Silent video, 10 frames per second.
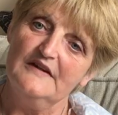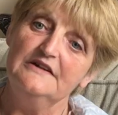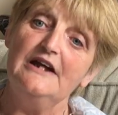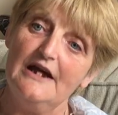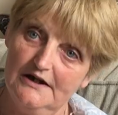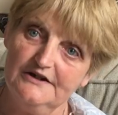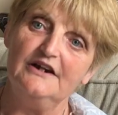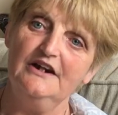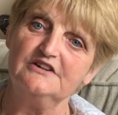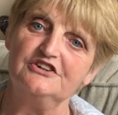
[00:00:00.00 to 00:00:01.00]
Yeah, and
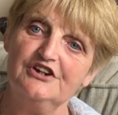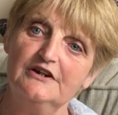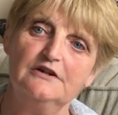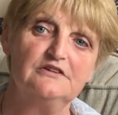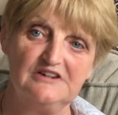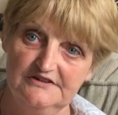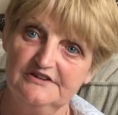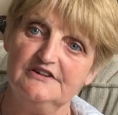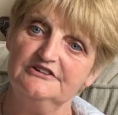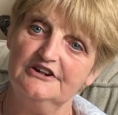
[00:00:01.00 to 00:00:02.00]
I had the shingles and they
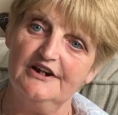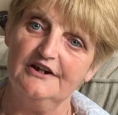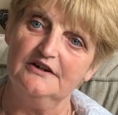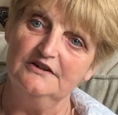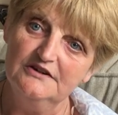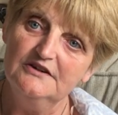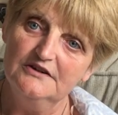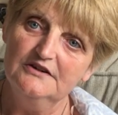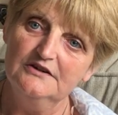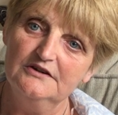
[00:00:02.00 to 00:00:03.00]
didn't care.
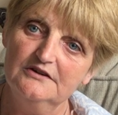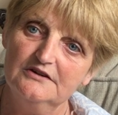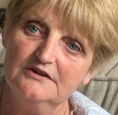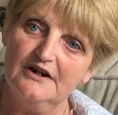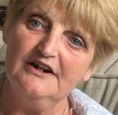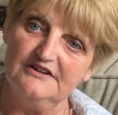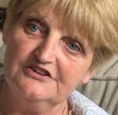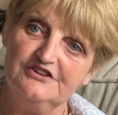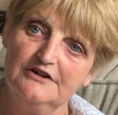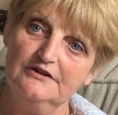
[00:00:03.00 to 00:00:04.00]
I had the
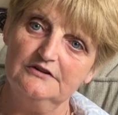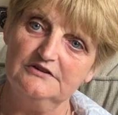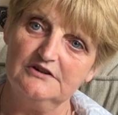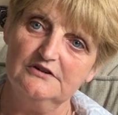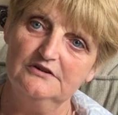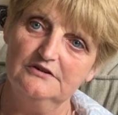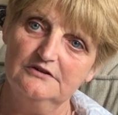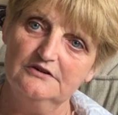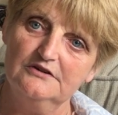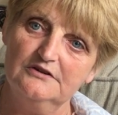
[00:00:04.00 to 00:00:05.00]
shingles.
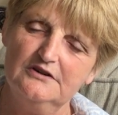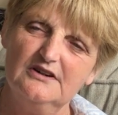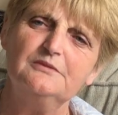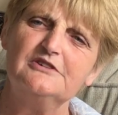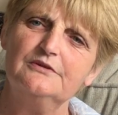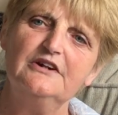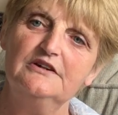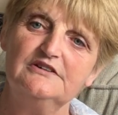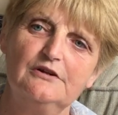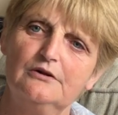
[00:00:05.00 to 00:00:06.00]
I was
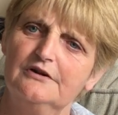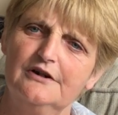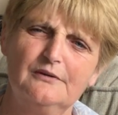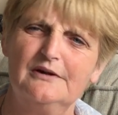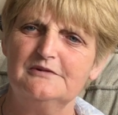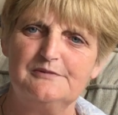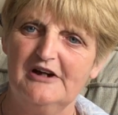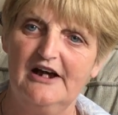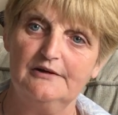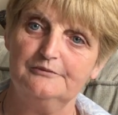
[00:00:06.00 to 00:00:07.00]
really sore now. I was
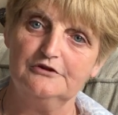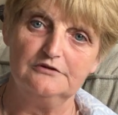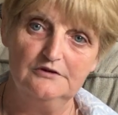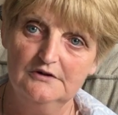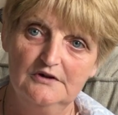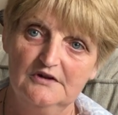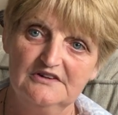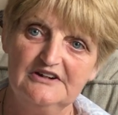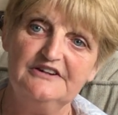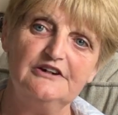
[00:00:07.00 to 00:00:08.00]
bad, but
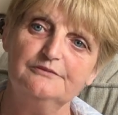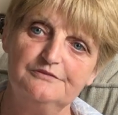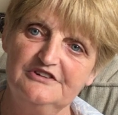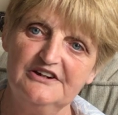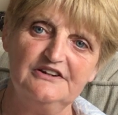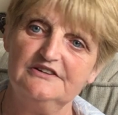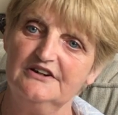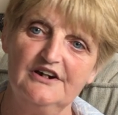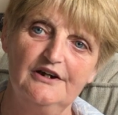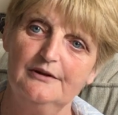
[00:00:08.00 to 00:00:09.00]
they didn't
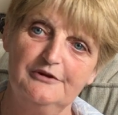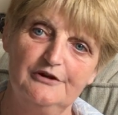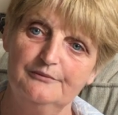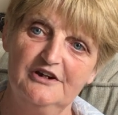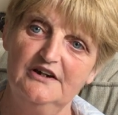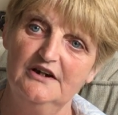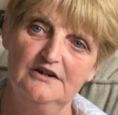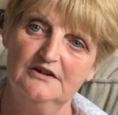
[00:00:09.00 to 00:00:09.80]
care about me.